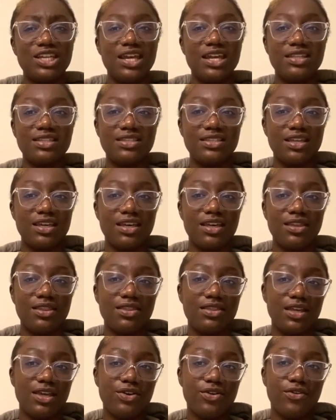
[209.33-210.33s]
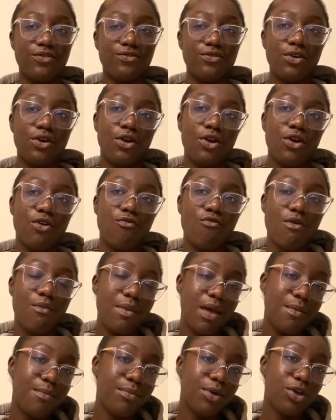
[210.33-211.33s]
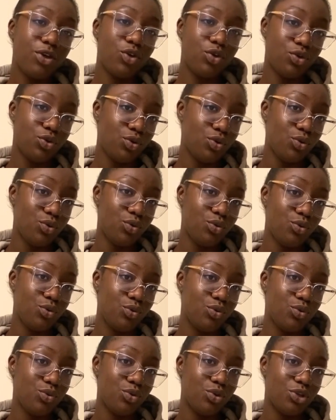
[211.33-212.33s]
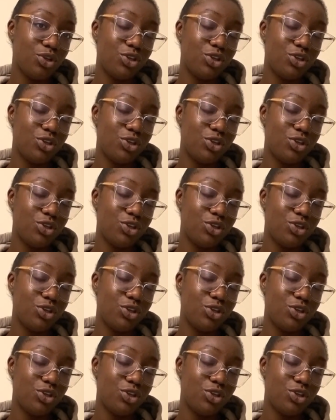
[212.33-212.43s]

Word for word: It's a thing of, remember who